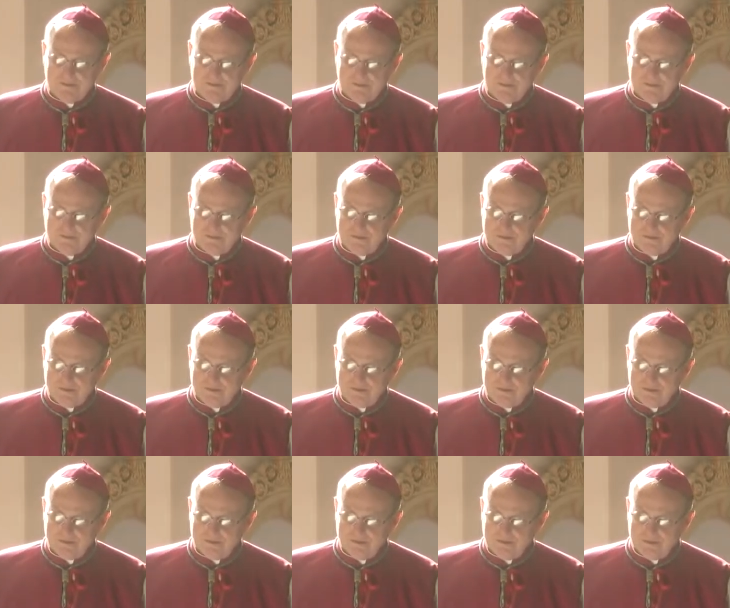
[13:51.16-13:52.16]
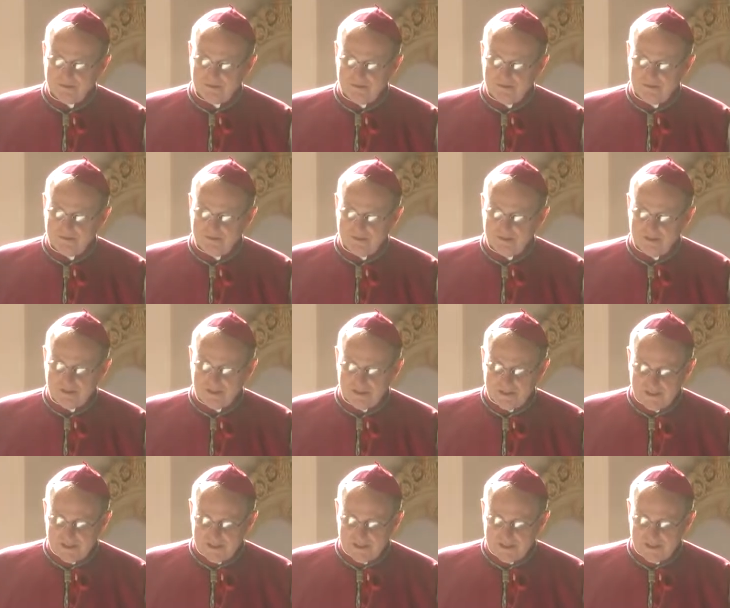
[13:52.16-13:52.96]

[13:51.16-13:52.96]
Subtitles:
(no one is talking)